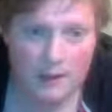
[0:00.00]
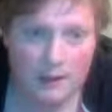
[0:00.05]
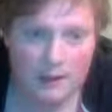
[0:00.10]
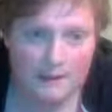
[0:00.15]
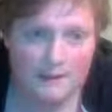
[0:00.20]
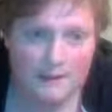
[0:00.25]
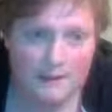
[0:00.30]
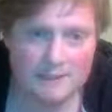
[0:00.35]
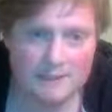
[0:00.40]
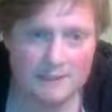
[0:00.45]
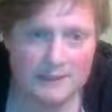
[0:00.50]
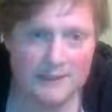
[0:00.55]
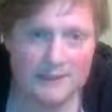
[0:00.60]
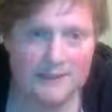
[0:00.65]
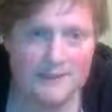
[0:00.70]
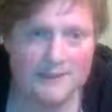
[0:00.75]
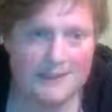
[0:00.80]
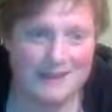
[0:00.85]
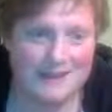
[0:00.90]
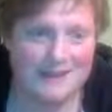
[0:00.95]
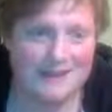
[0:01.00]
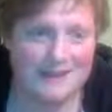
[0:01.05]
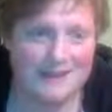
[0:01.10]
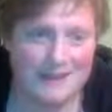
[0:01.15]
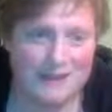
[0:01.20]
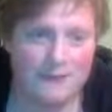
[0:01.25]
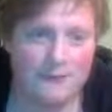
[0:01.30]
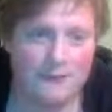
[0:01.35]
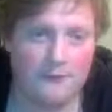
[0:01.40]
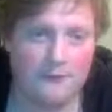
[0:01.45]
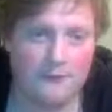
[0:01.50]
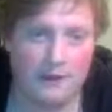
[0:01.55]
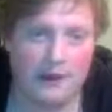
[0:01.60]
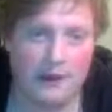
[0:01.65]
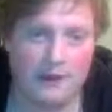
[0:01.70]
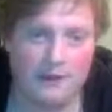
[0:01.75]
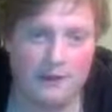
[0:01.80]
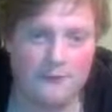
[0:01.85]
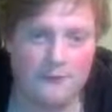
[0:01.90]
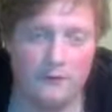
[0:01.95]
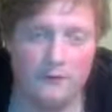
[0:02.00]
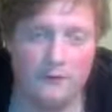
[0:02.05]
And he played e5.